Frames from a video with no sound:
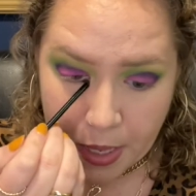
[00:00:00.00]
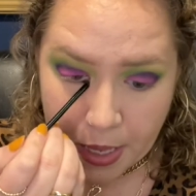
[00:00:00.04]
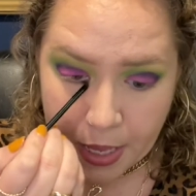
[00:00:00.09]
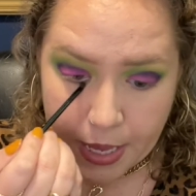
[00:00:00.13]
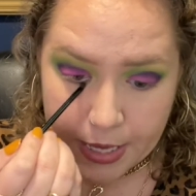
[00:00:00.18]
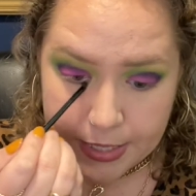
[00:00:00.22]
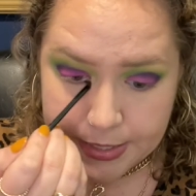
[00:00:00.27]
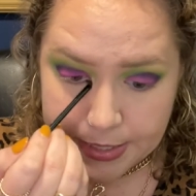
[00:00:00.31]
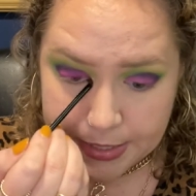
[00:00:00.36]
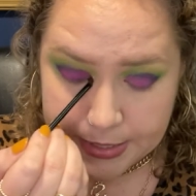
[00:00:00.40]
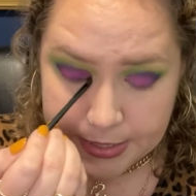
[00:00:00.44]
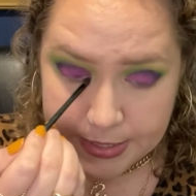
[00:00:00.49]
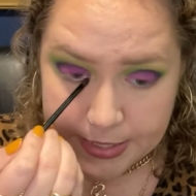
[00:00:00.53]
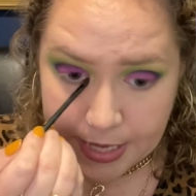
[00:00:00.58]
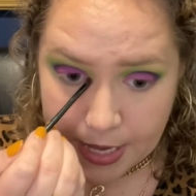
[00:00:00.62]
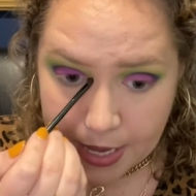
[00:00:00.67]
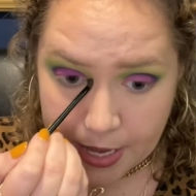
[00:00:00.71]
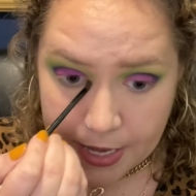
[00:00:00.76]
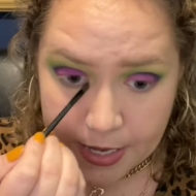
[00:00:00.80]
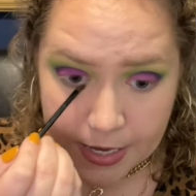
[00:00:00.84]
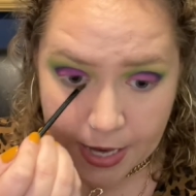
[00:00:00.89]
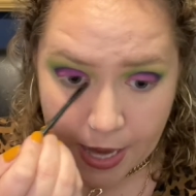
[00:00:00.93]
As I
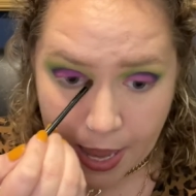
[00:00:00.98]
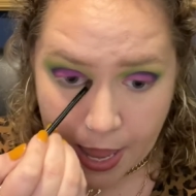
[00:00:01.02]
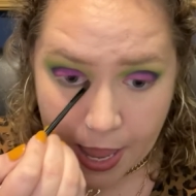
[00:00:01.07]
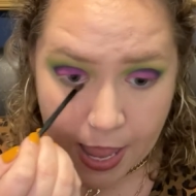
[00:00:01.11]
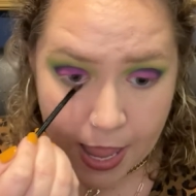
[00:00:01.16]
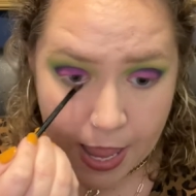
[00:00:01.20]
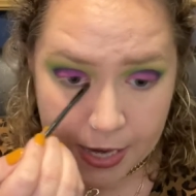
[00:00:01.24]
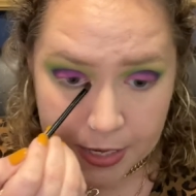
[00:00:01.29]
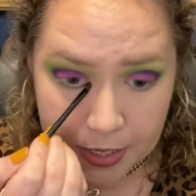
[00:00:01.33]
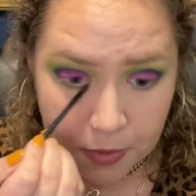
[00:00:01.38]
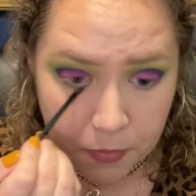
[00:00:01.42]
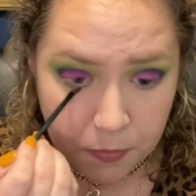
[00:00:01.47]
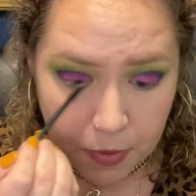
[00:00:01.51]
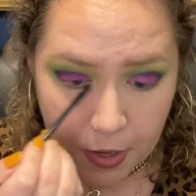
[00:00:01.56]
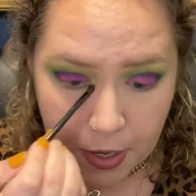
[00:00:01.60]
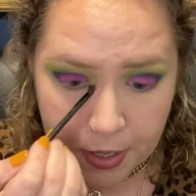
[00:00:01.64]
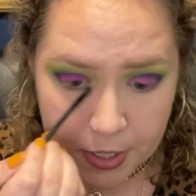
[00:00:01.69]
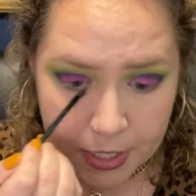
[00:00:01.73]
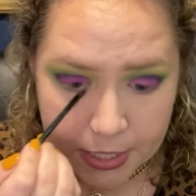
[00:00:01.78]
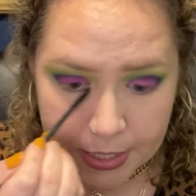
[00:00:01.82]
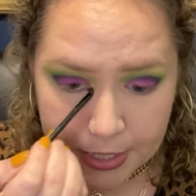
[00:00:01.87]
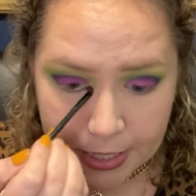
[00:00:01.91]
said,
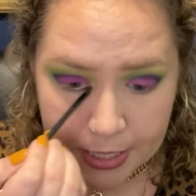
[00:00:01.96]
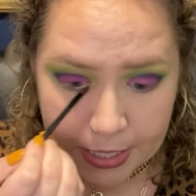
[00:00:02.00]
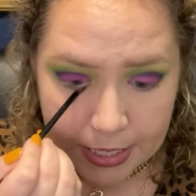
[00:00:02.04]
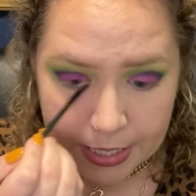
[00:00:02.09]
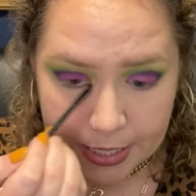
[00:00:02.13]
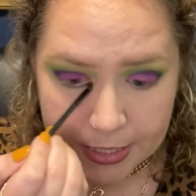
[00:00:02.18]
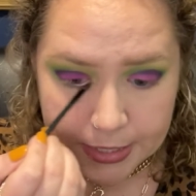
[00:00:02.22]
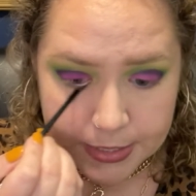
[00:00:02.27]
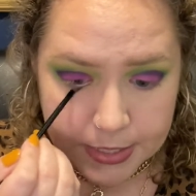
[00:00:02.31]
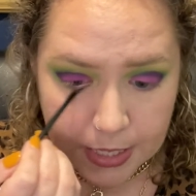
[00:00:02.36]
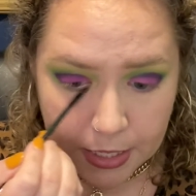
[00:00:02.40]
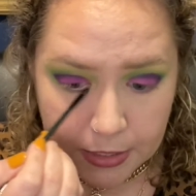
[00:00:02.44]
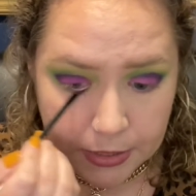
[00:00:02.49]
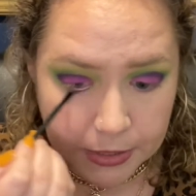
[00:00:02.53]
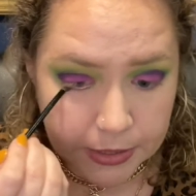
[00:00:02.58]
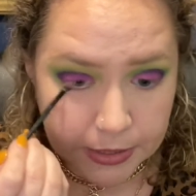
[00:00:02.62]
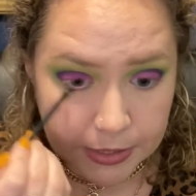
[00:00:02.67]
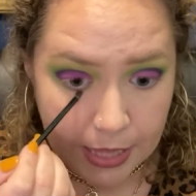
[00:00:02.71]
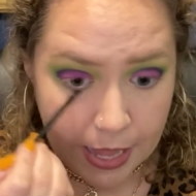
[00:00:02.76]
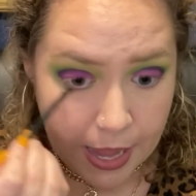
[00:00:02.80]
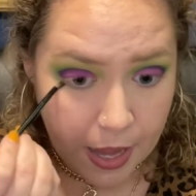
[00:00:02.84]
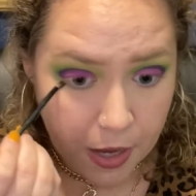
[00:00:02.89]
anyone is
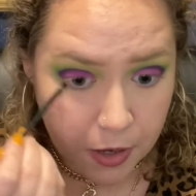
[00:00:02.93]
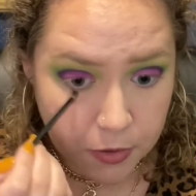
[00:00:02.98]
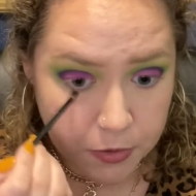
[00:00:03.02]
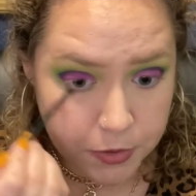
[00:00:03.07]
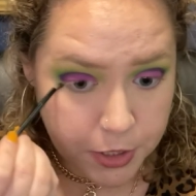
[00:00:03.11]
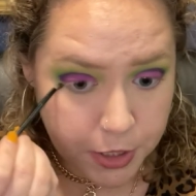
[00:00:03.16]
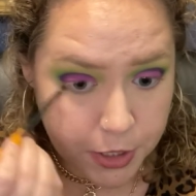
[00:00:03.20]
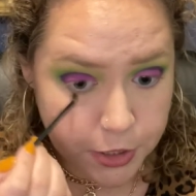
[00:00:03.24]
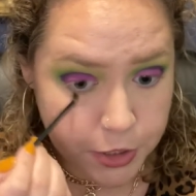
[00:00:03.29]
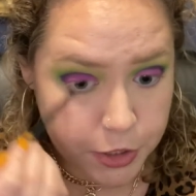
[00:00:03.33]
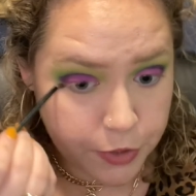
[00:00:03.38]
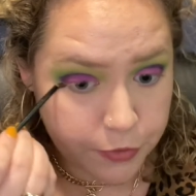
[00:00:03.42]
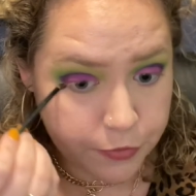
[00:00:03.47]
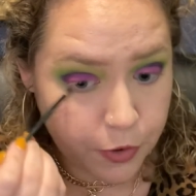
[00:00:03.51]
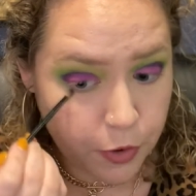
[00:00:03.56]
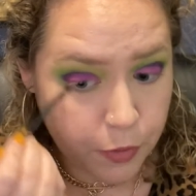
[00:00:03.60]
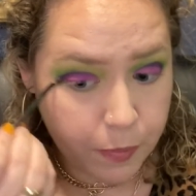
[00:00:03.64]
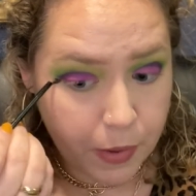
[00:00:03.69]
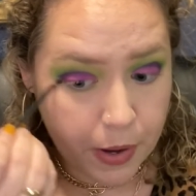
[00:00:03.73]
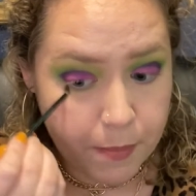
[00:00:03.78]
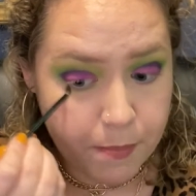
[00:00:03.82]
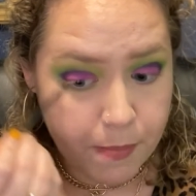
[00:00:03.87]
allowed to vote
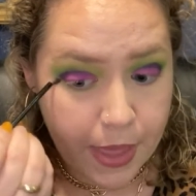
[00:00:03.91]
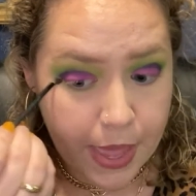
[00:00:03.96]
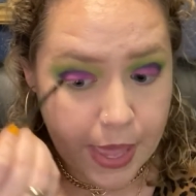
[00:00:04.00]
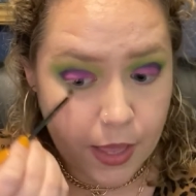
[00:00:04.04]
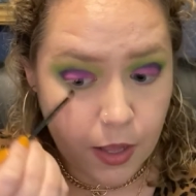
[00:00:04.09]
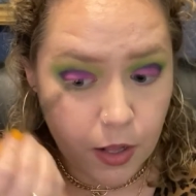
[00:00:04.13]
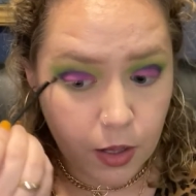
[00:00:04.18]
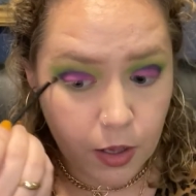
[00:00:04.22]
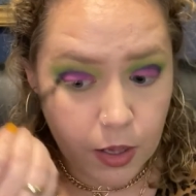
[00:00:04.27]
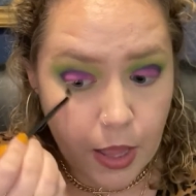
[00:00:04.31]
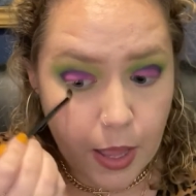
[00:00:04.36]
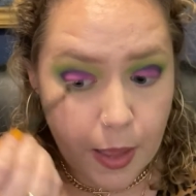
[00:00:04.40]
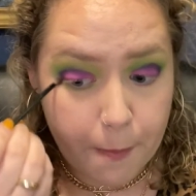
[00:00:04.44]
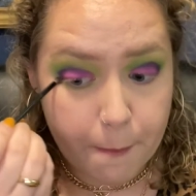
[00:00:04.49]
by mail,